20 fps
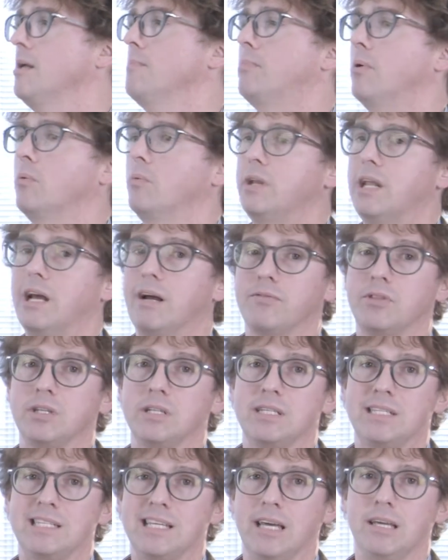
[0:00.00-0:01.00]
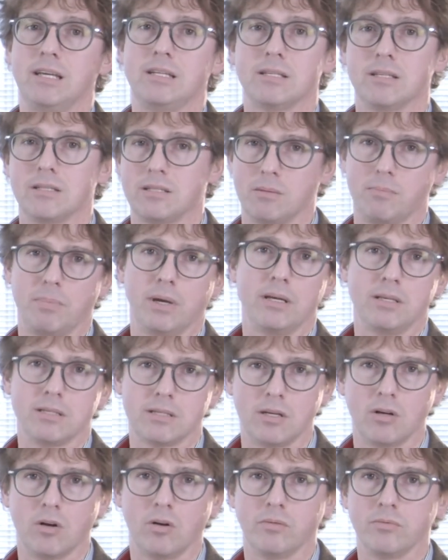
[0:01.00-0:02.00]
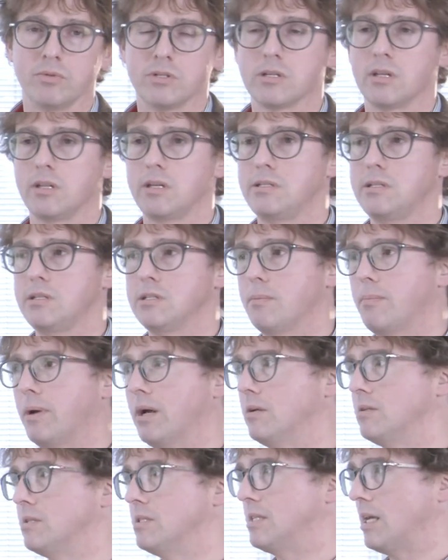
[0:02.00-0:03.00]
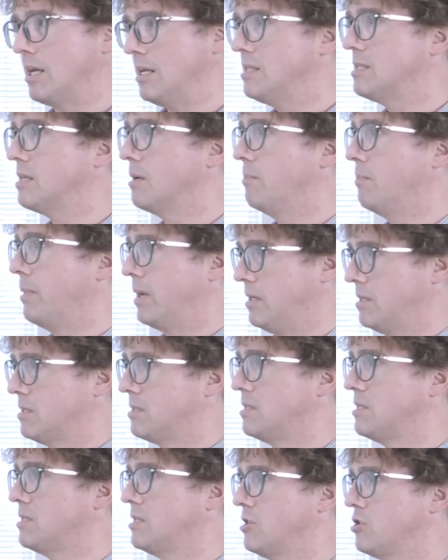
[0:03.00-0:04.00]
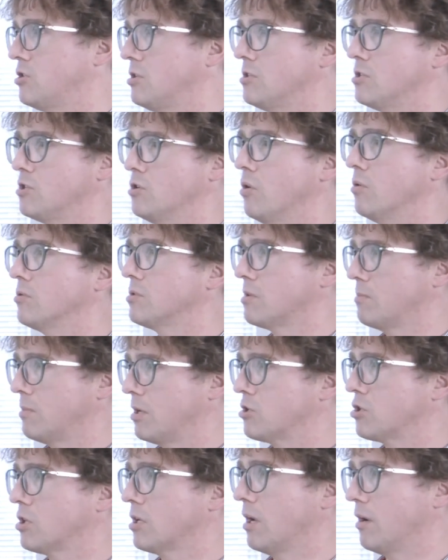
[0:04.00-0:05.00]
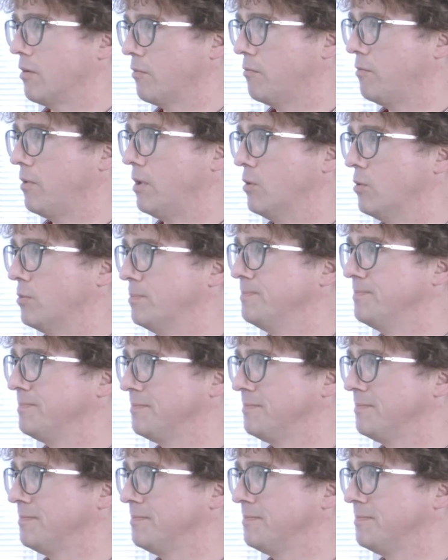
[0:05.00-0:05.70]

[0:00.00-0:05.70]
But we'd have the data to base it on. So this is about data-based decisions, not so much gut feel.